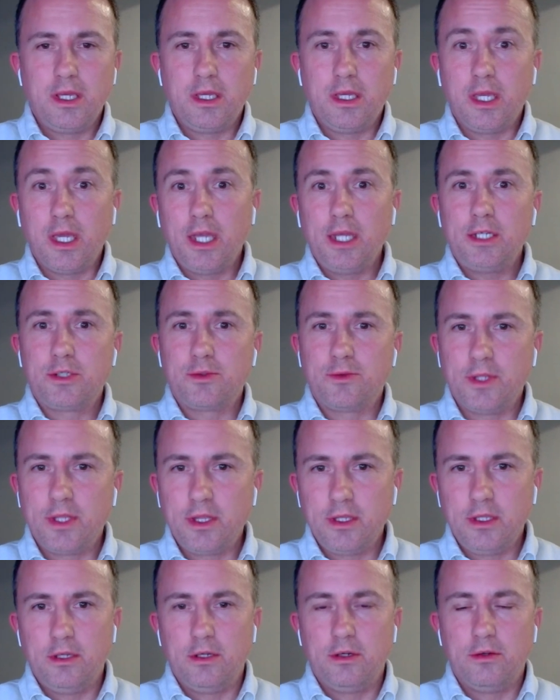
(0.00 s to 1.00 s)
engage
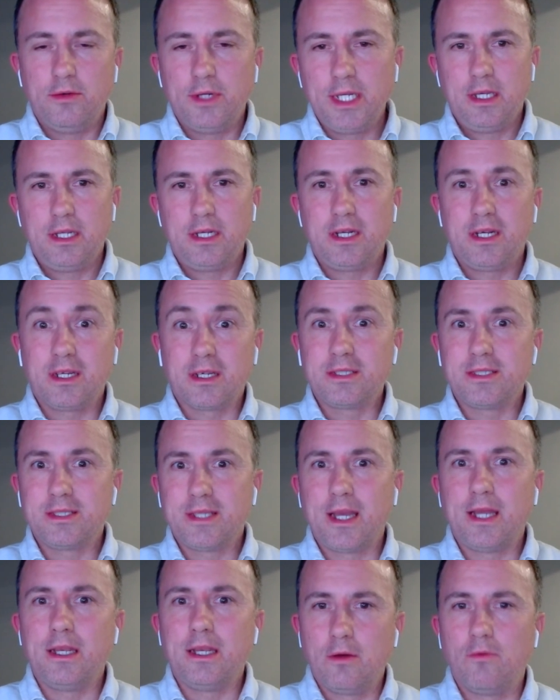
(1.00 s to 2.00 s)
with you in an
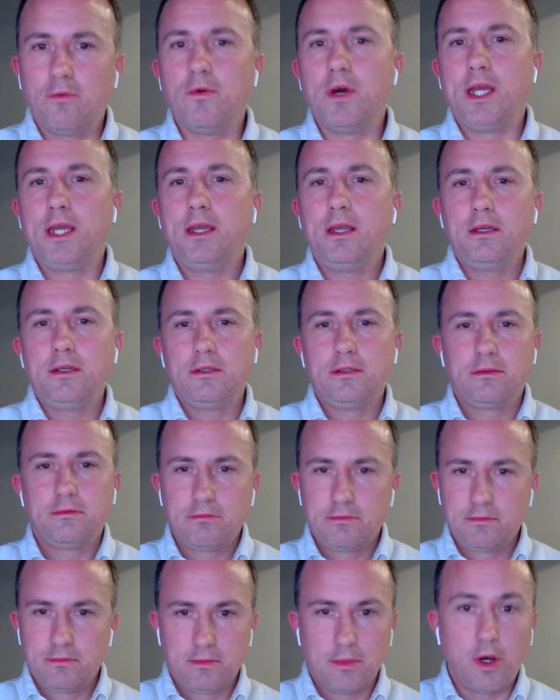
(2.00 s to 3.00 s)
exciting way,
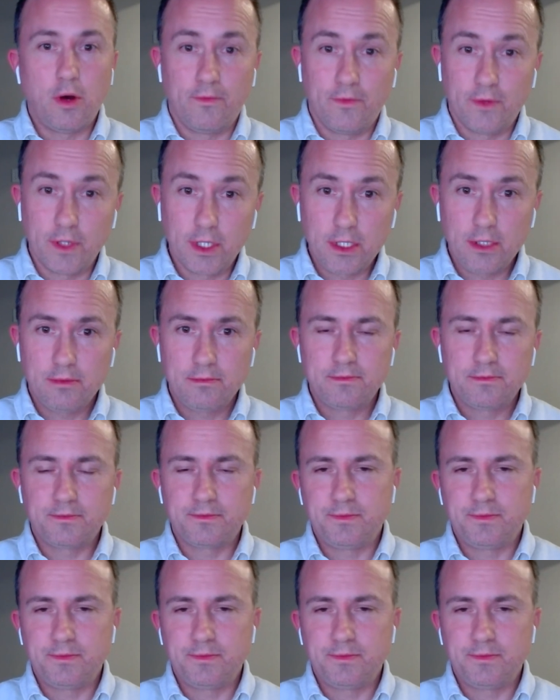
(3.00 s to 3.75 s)
hopefully.